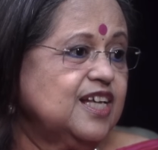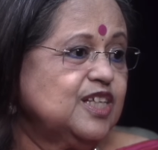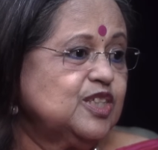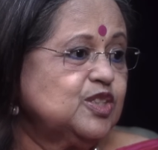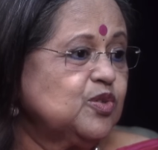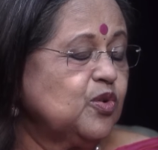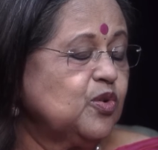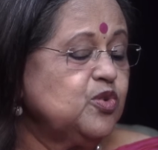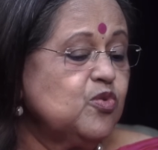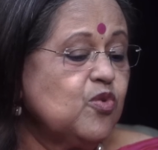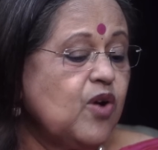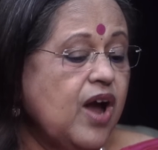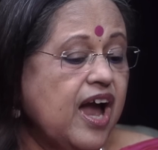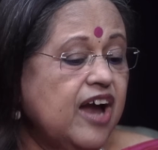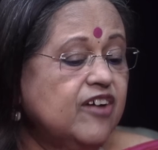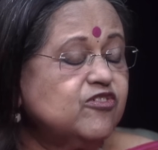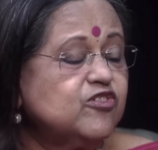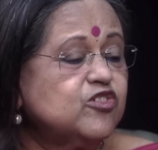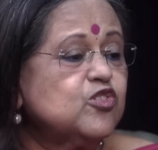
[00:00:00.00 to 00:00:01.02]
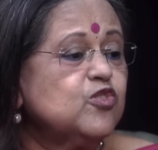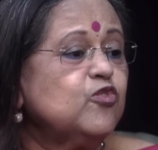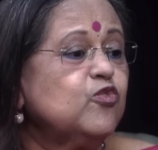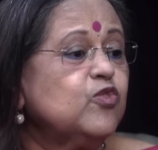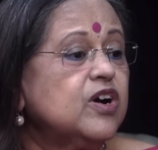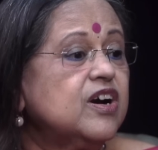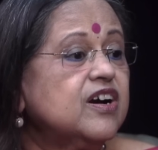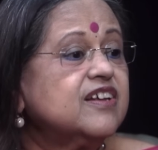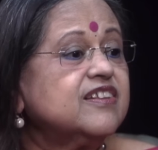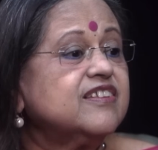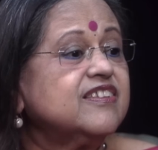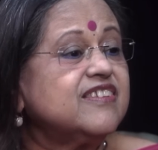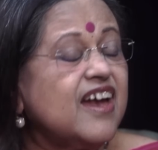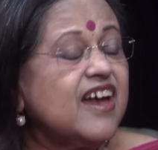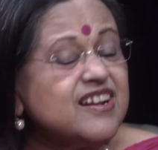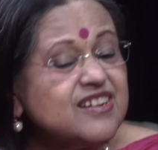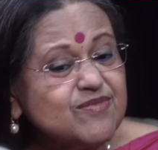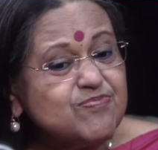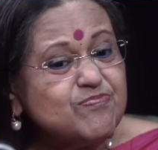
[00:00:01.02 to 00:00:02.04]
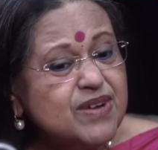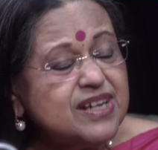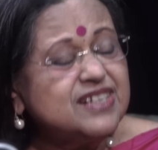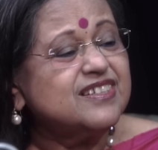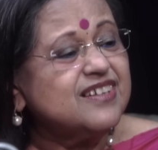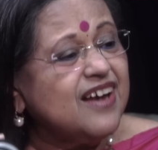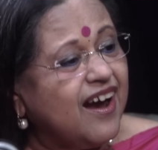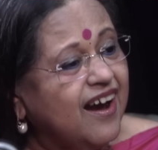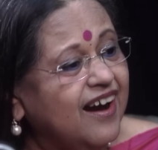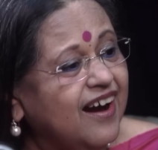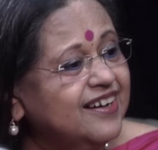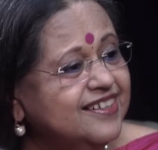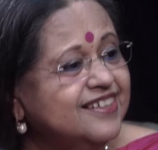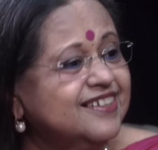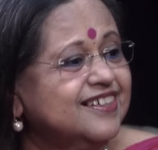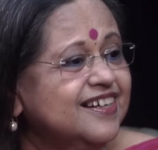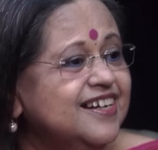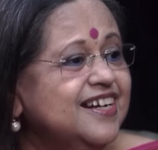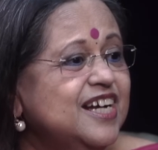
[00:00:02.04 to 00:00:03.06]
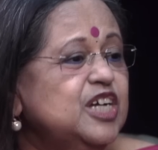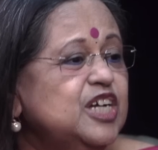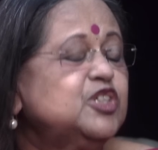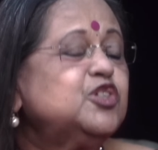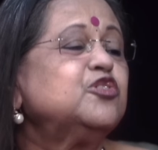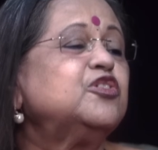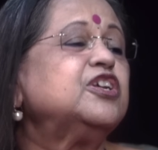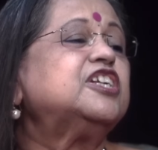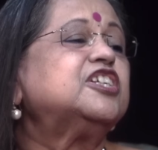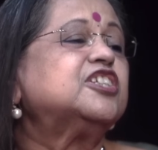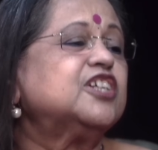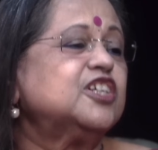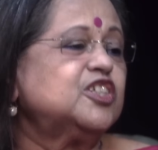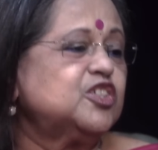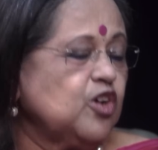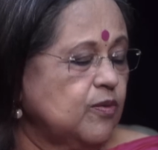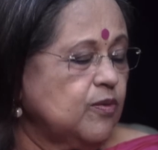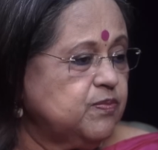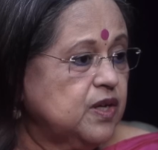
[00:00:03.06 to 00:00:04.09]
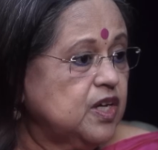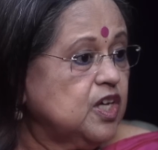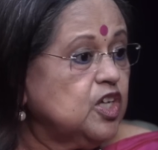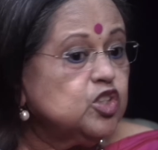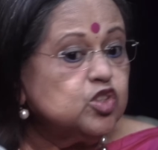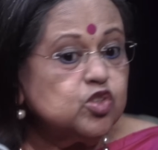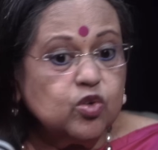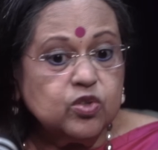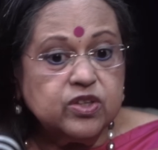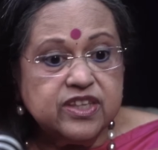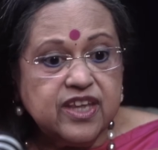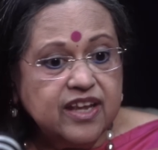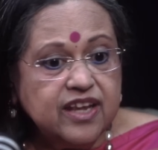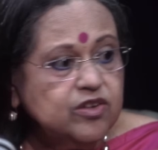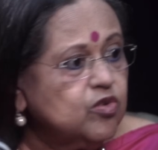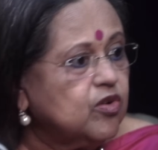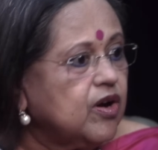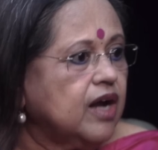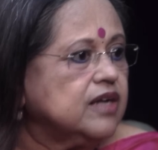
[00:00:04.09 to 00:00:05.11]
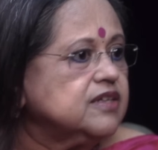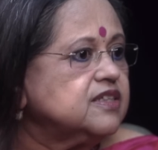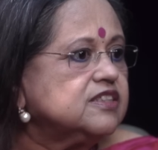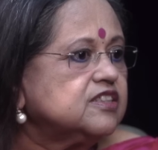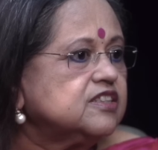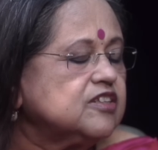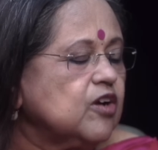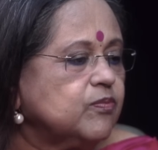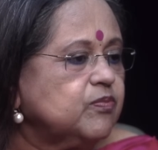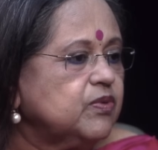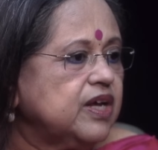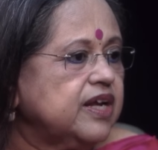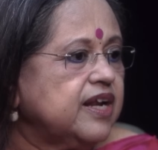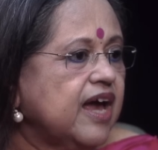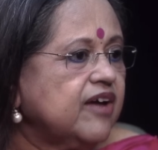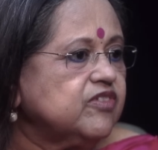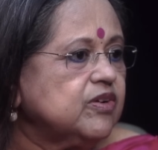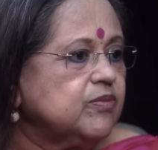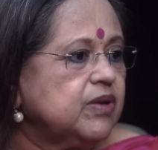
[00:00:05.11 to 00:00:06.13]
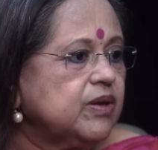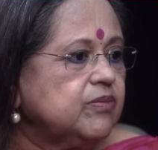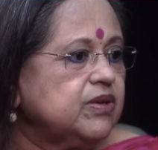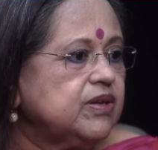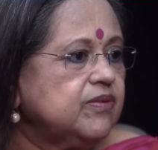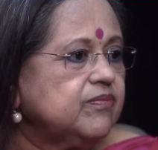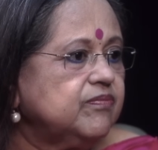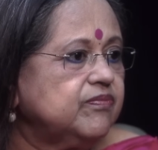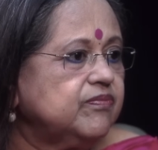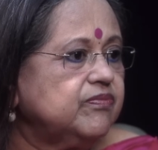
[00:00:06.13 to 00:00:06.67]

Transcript: So you have to work that much harder to reach the top. So then you can't stop and have a baby.